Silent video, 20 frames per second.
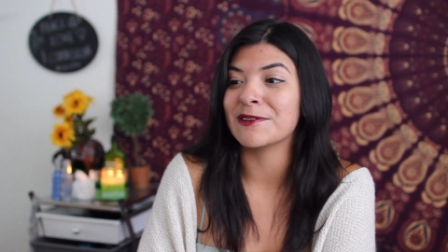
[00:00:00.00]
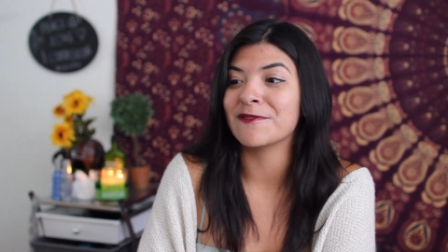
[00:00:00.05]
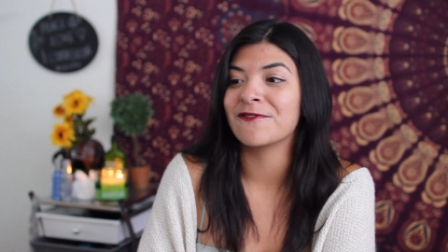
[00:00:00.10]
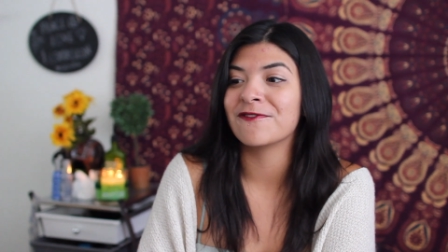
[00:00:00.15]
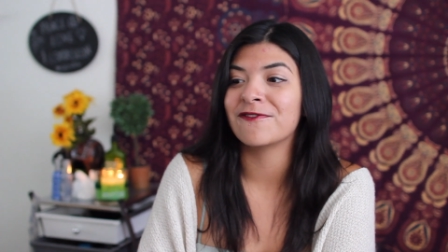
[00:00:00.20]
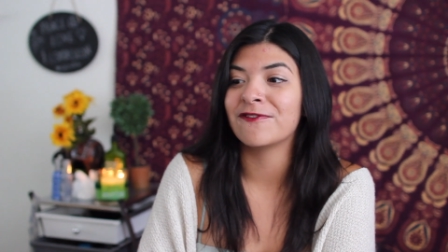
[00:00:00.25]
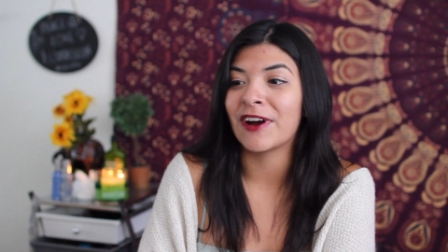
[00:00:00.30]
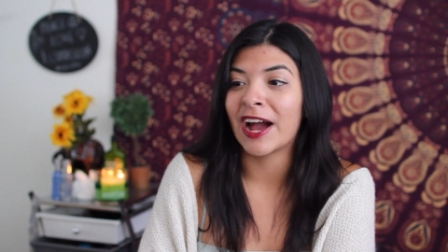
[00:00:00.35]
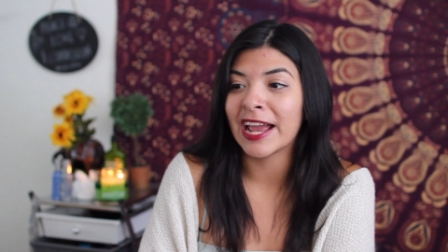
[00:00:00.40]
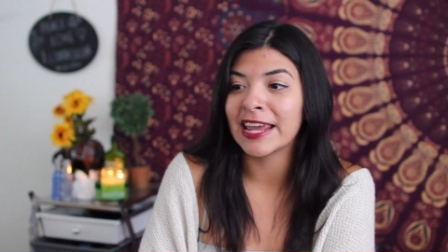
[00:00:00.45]
And
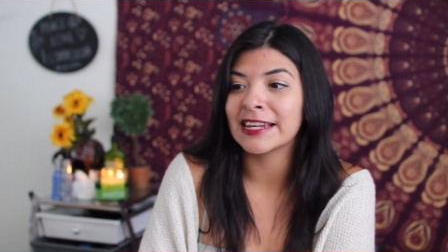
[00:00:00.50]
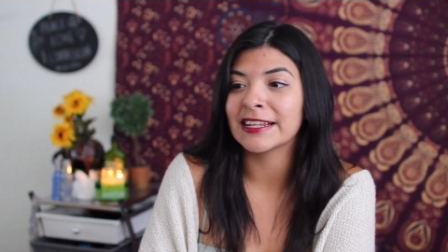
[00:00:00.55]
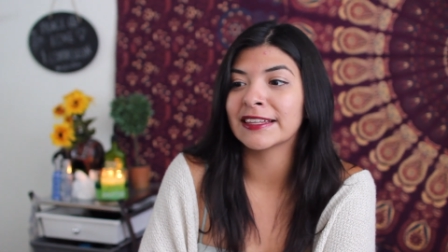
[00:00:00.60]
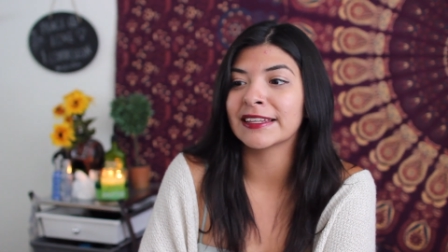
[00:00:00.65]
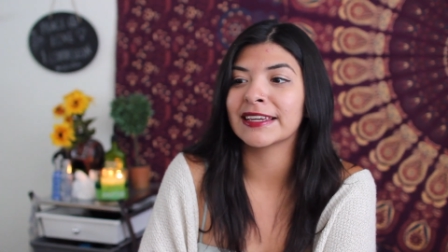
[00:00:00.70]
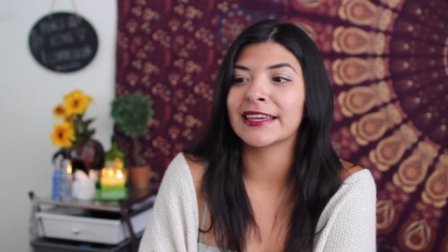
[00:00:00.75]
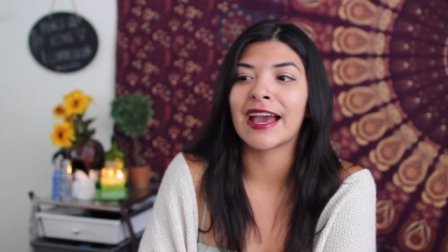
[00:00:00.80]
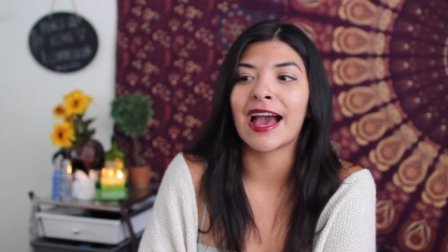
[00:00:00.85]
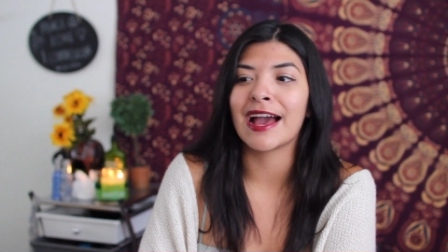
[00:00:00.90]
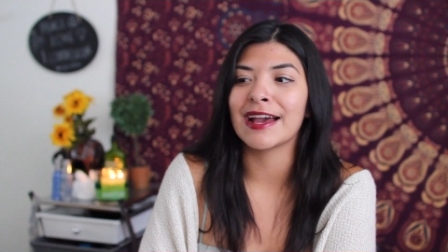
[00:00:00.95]

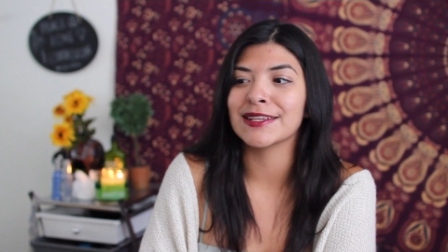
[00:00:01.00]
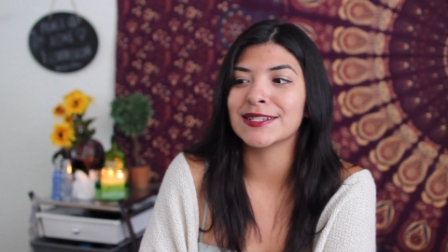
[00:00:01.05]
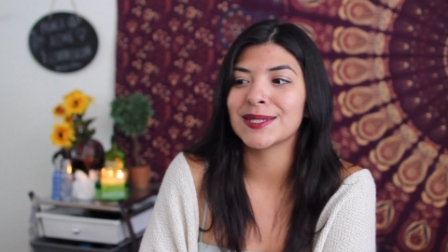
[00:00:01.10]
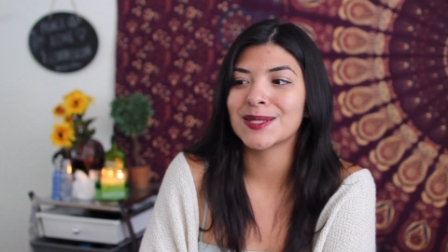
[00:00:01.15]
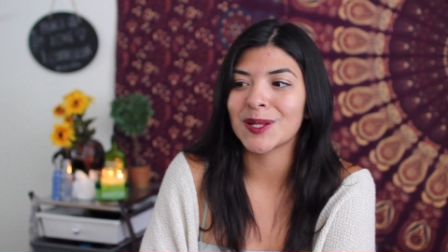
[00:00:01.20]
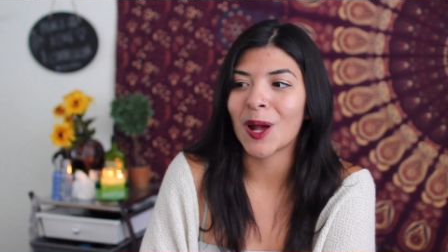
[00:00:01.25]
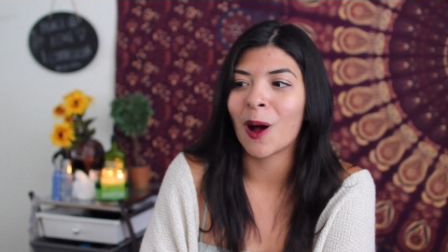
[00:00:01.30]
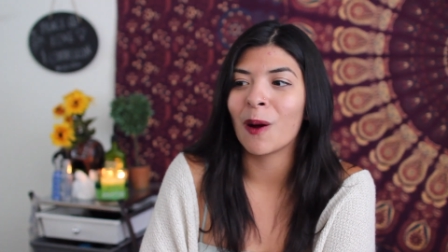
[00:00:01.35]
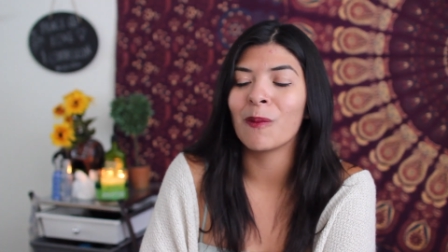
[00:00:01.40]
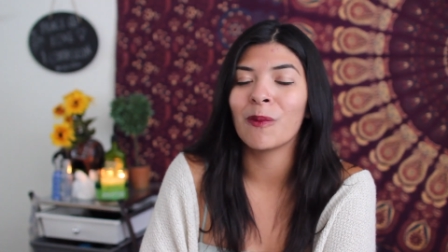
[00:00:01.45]
finally, I
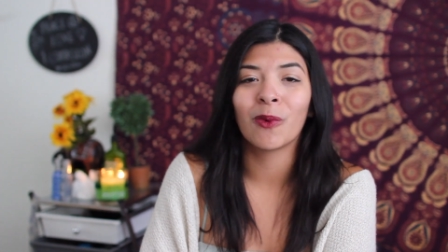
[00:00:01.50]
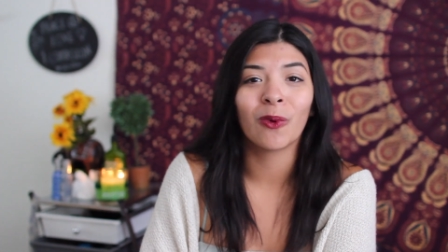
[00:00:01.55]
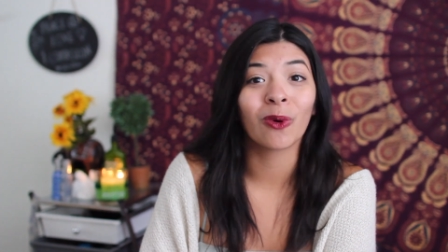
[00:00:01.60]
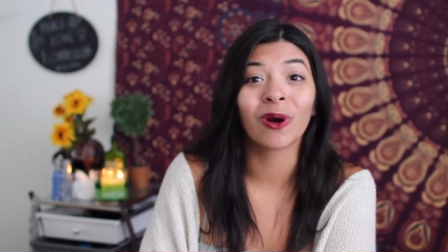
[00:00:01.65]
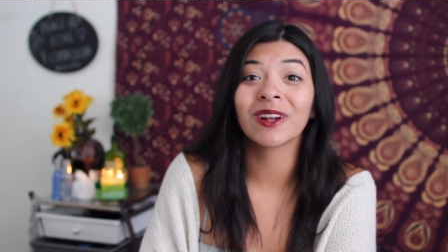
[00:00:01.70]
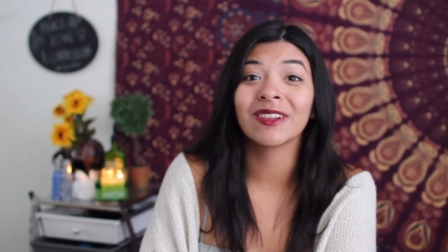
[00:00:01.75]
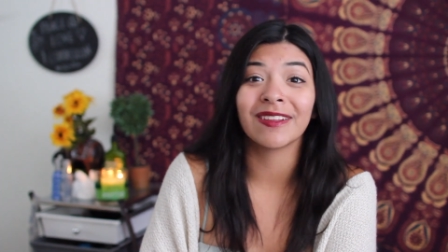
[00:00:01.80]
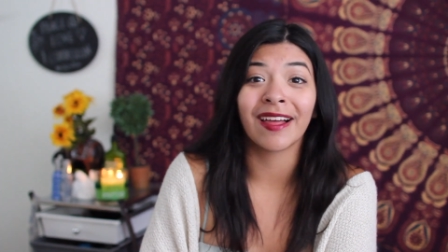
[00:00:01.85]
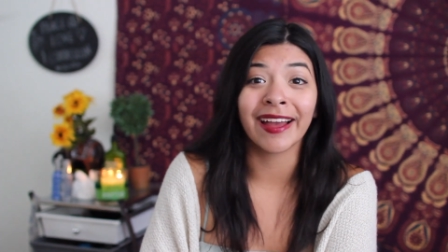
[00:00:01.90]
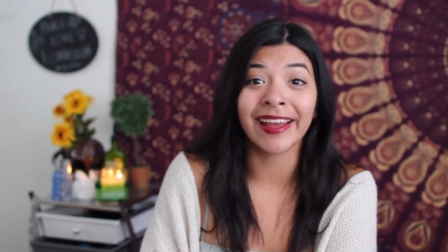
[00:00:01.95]
saw
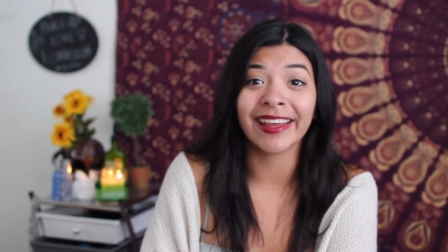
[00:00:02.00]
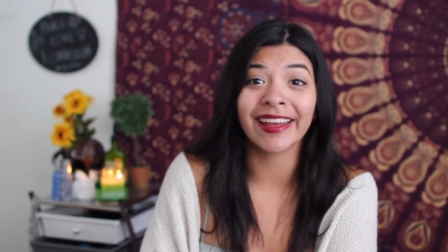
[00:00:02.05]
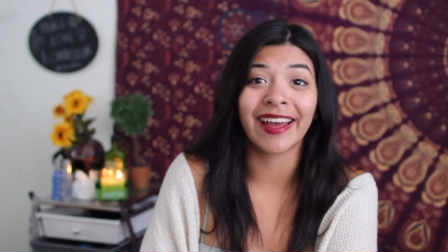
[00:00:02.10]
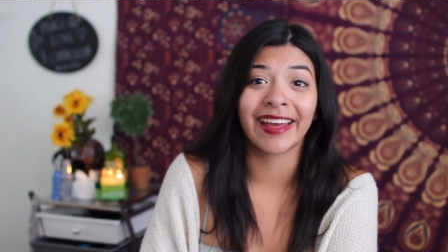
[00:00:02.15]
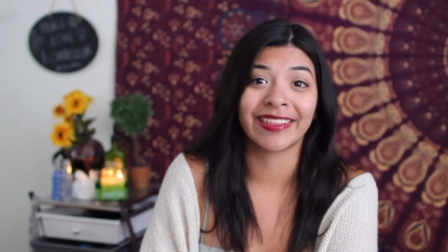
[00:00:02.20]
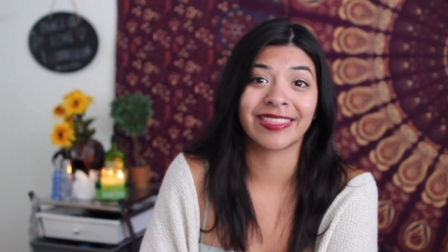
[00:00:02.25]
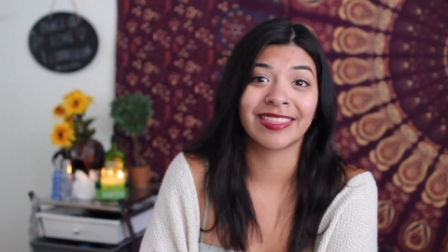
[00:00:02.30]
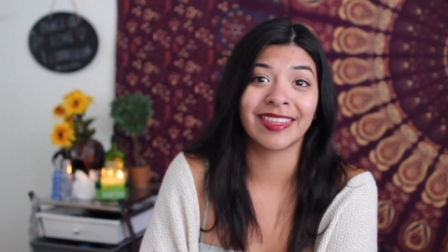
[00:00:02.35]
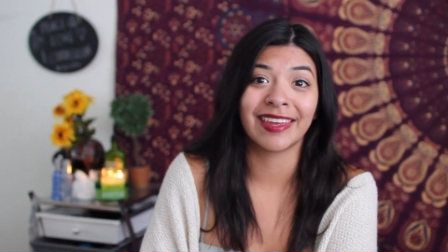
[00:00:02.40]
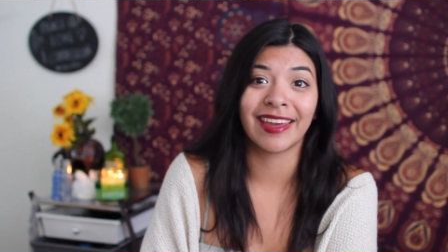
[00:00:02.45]
more light
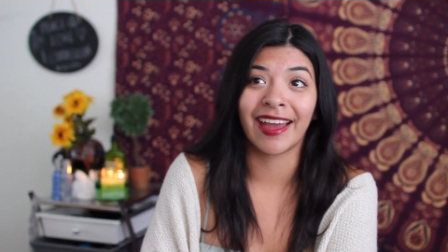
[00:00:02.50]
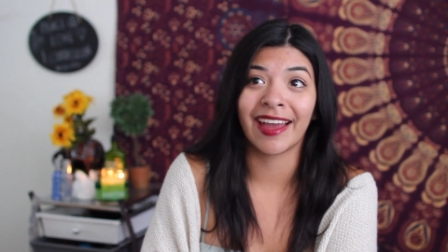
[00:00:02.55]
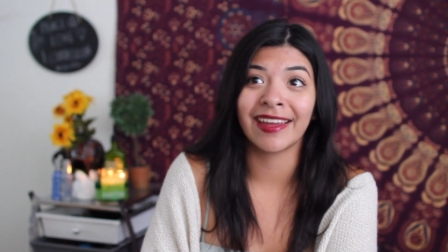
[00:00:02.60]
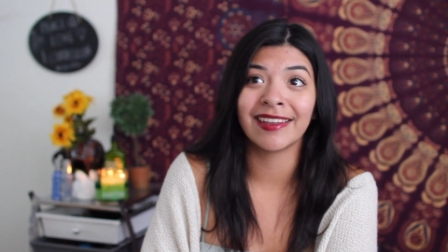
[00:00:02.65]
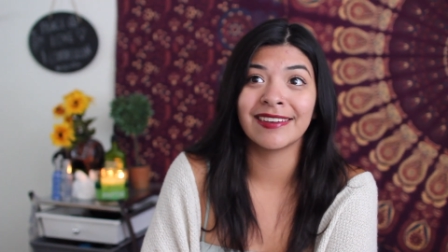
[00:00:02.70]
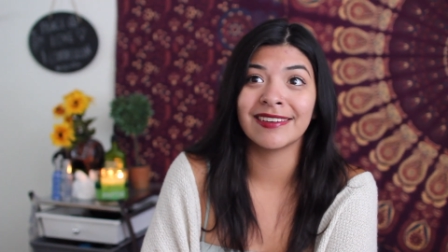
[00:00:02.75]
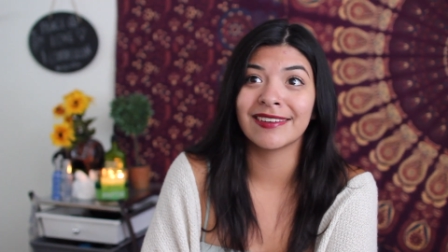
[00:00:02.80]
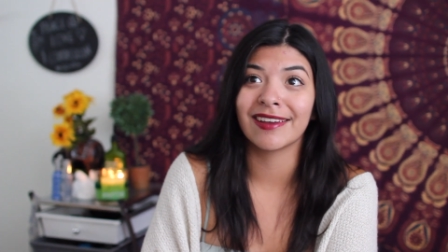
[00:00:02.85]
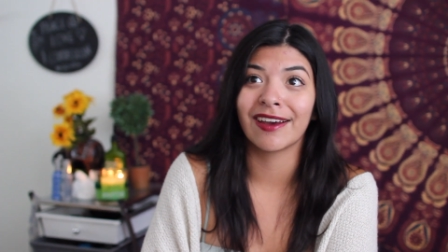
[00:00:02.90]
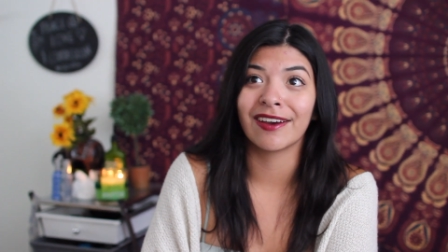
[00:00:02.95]
at the
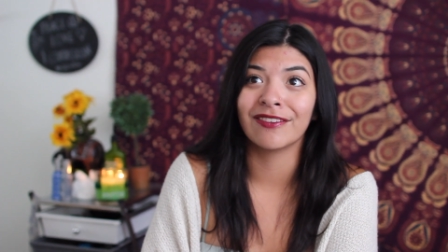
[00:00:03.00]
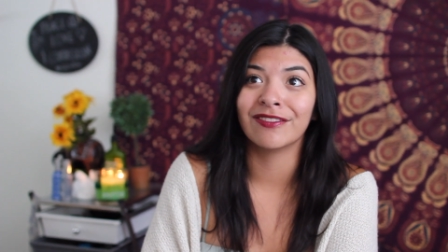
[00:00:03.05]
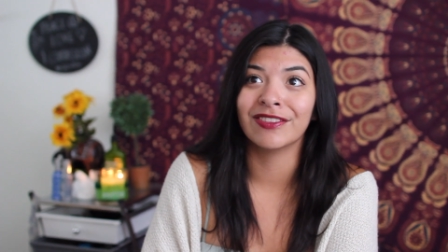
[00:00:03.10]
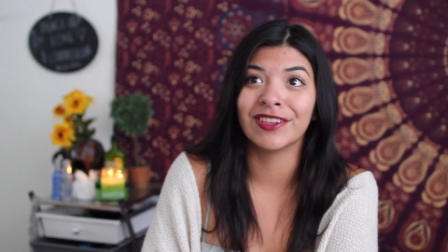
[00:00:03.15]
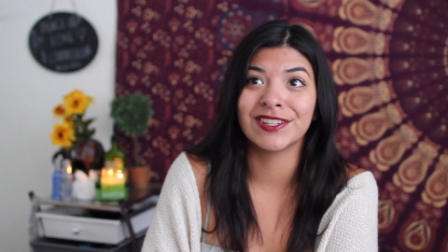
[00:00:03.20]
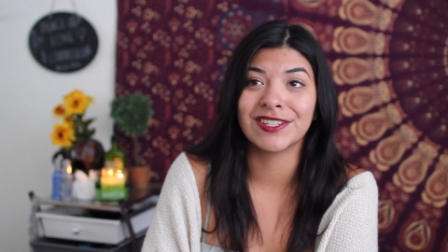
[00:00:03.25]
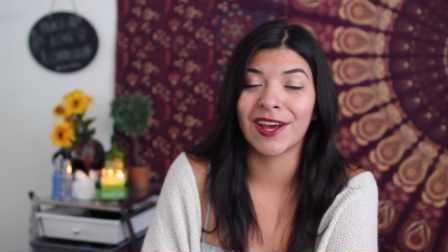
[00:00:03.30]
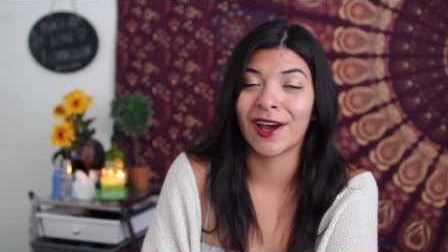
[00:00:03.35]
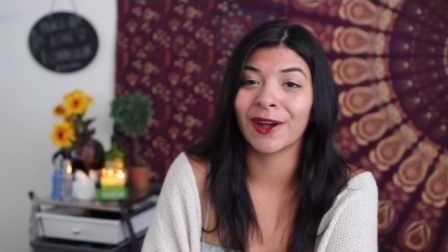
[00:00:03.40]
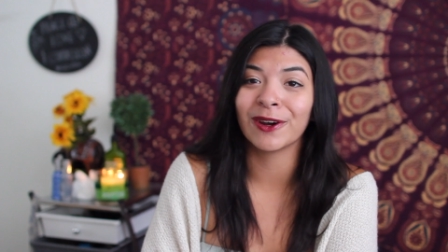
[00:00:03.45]
end of
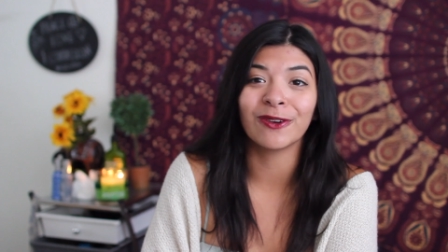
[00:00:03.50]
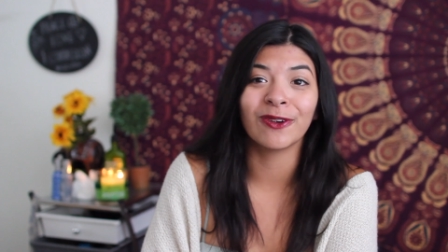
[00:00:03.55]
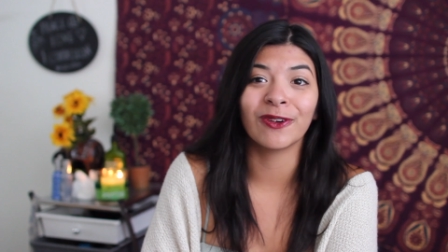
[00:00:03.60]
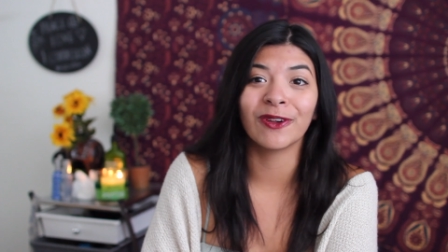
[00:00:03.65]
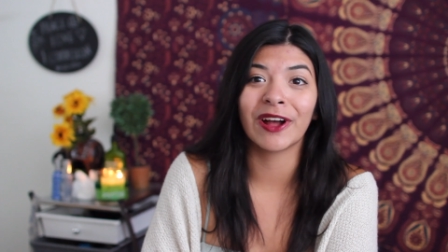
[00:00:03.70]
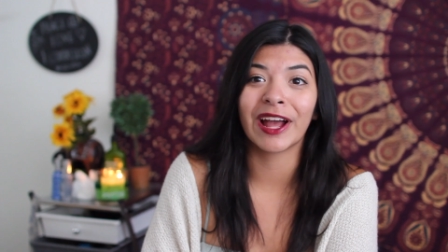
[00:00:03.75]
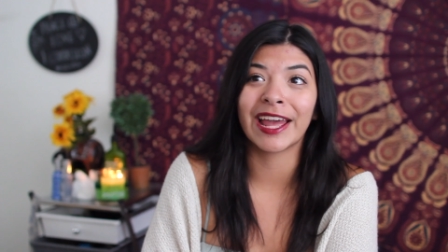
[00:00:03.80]
the tunnel